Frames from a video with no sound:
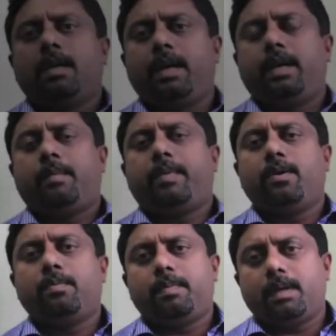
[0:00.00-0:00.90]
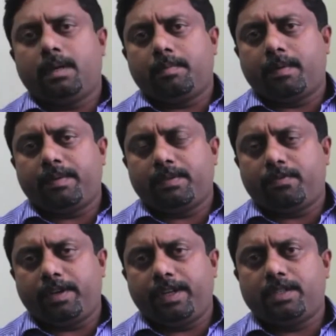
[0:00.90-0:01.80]
Hi, I'm Anup. I'm coming
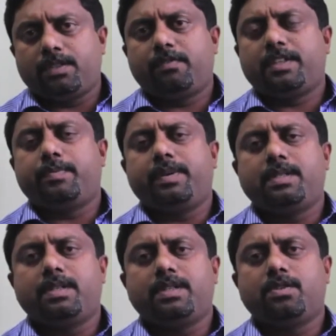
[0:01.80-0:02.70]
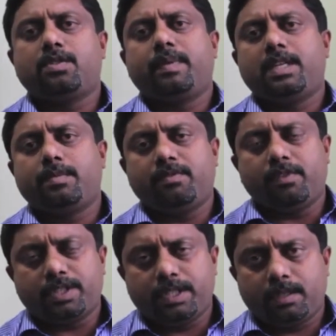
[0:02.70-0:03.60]
with 14 years of experience in resource management
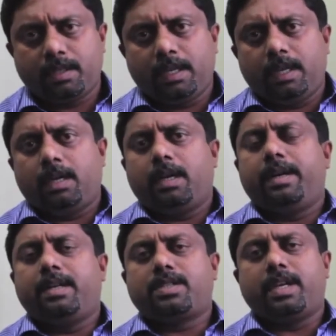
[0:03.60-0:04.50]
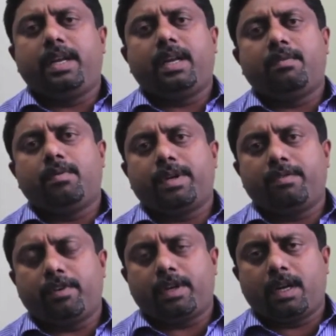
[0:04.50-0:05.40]
function. And in Scalene, I'm
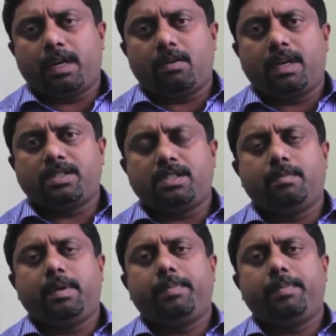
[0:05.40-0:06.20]
working for a client called Accenture